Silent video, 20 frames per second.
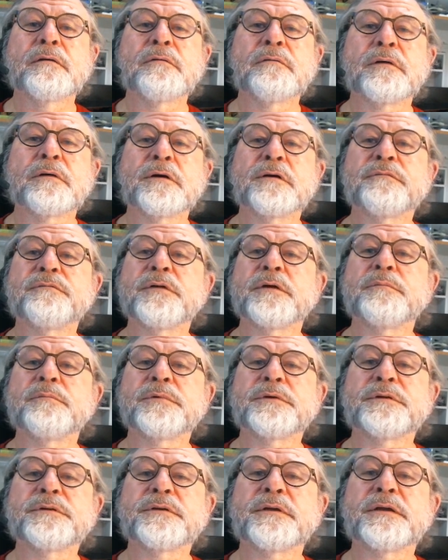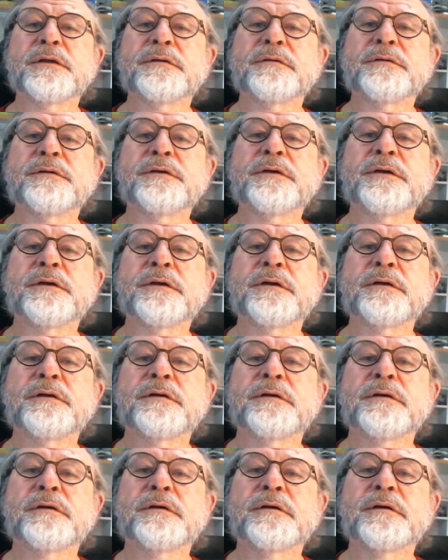What if I put that there?
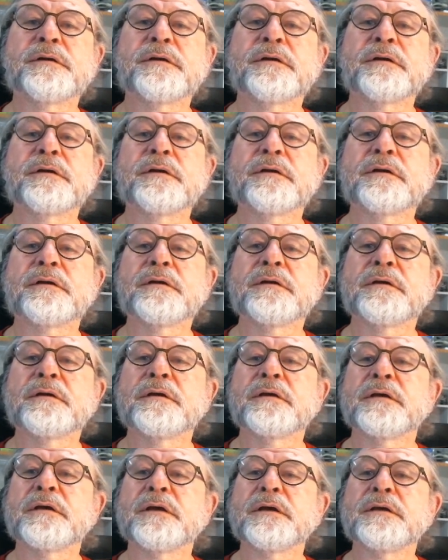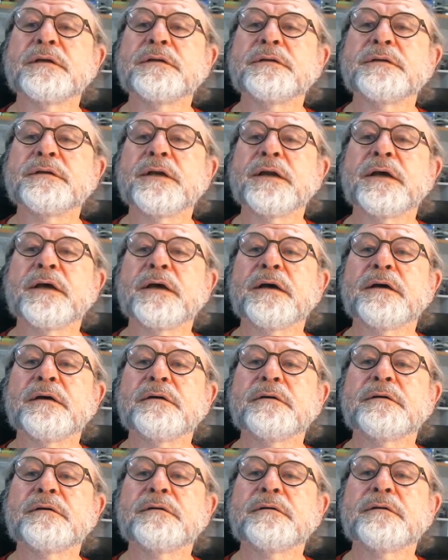And now,